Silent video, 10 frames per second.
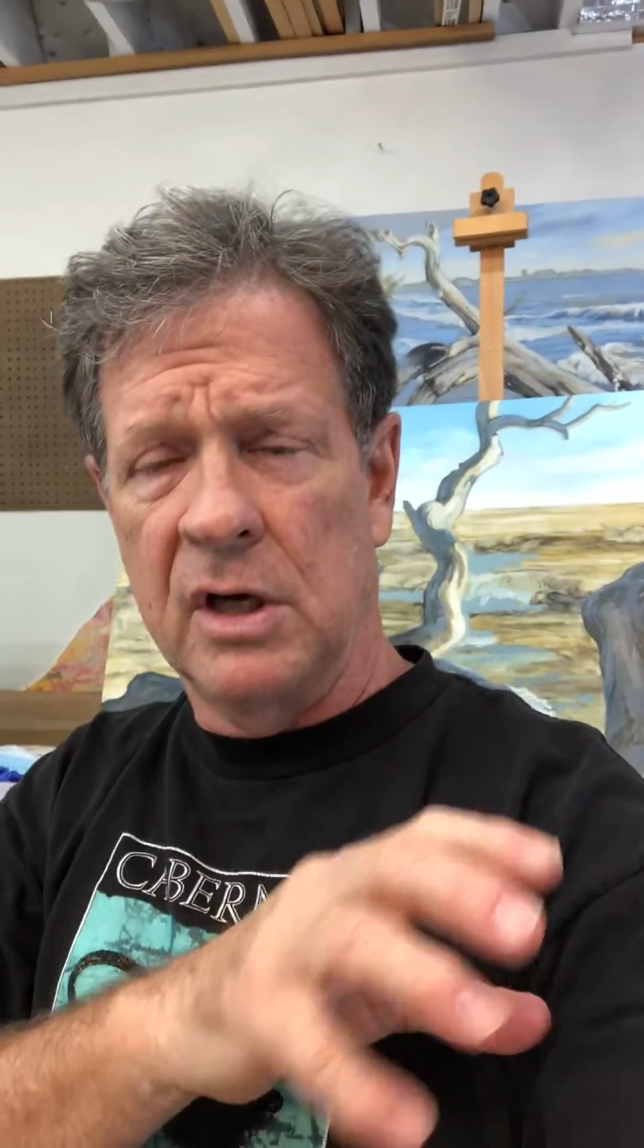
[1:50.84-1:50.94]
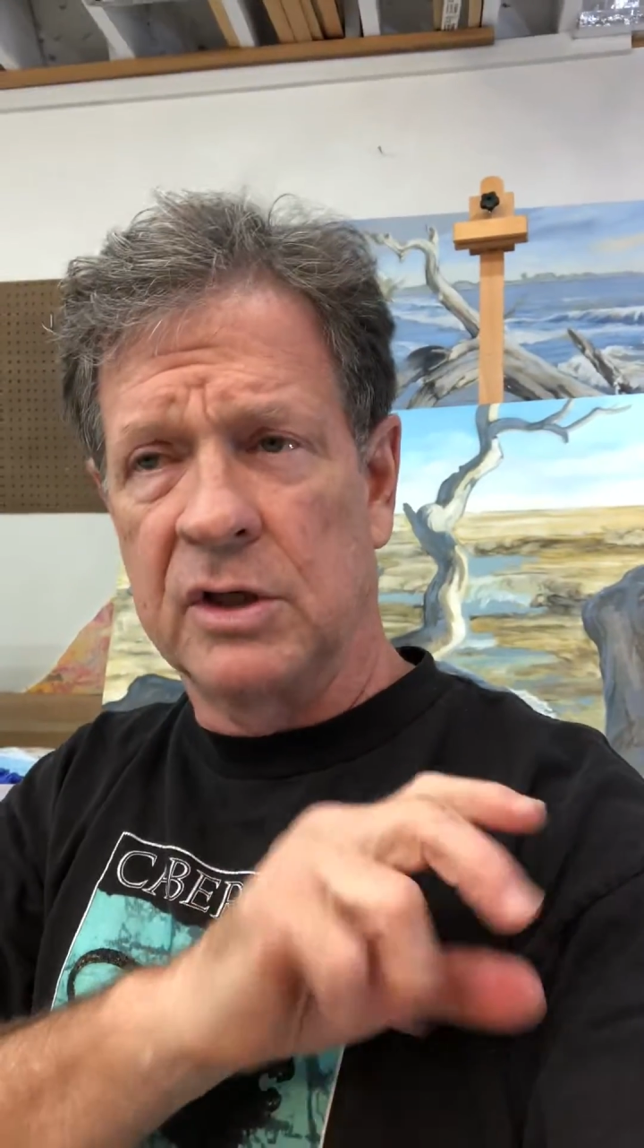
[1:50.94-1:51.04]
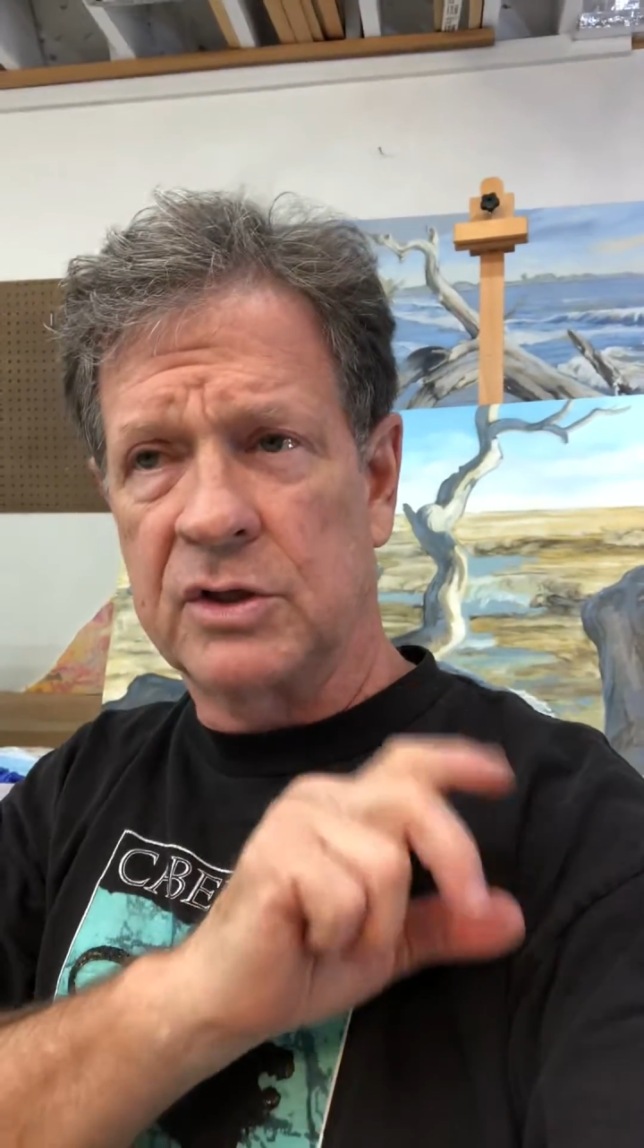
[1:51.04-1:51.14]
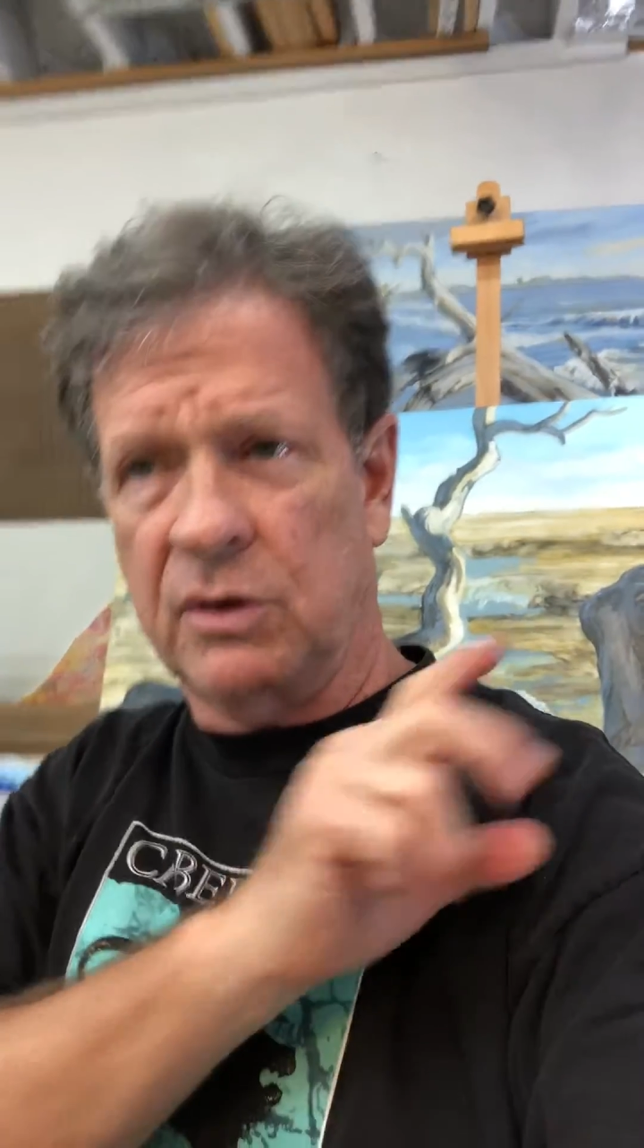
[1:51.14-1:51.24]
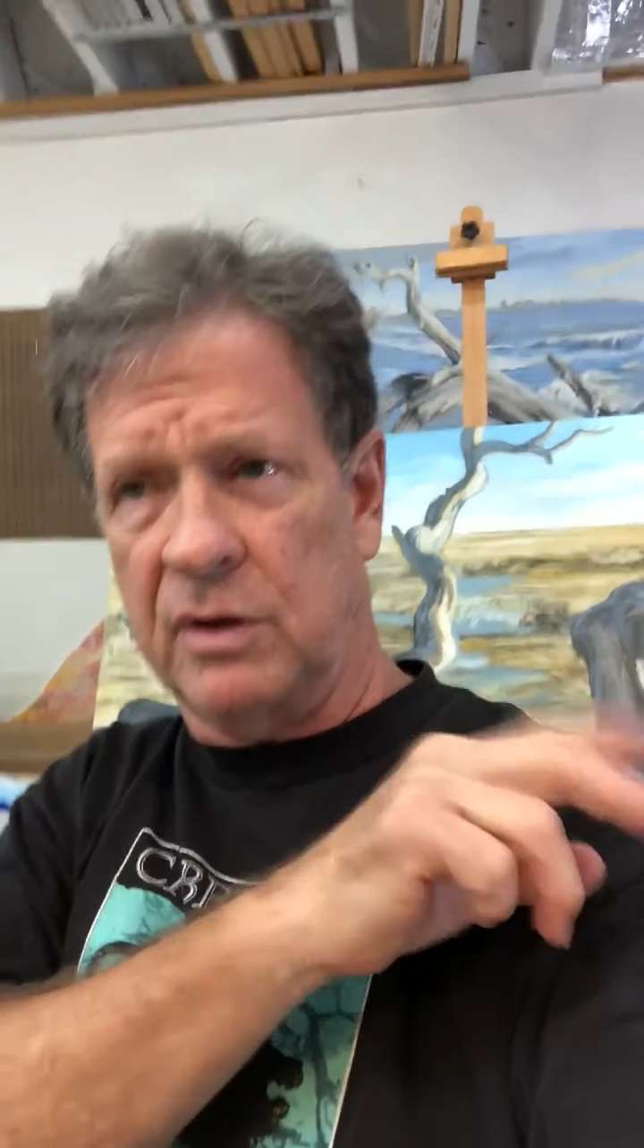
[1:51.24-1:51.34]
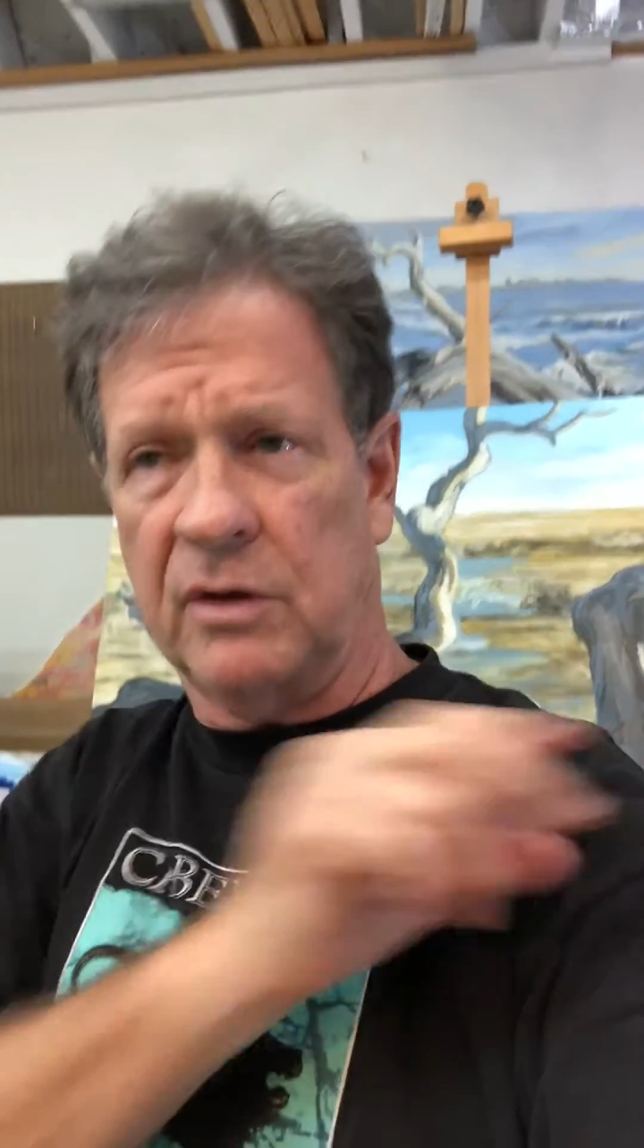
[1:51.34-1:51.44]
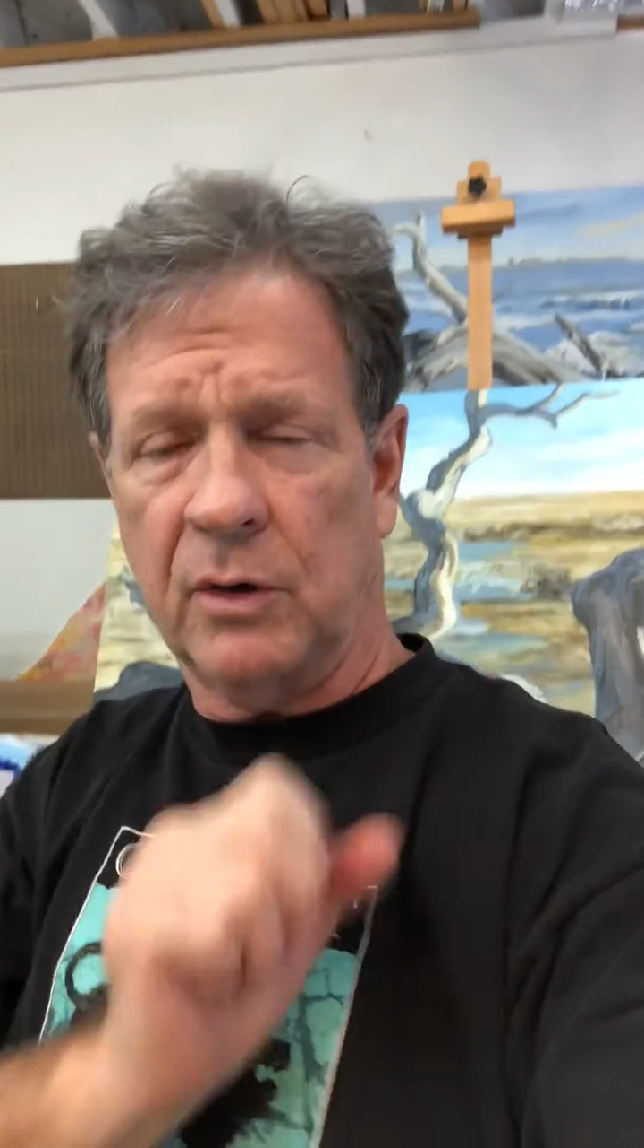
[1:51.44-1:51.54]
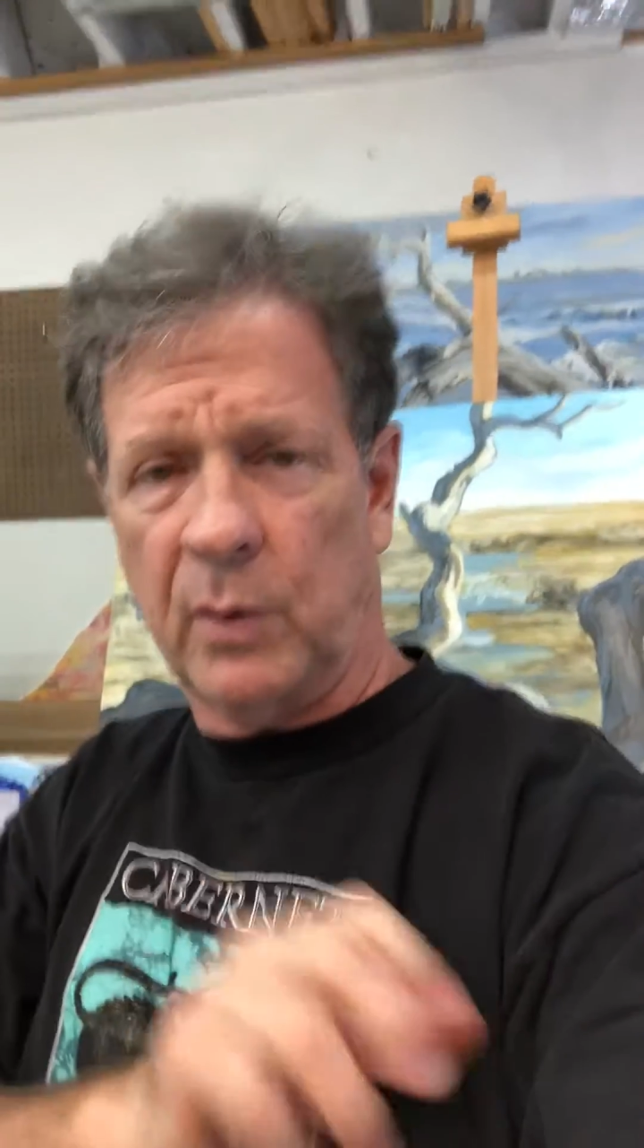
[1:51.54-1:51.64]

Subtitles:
so that they're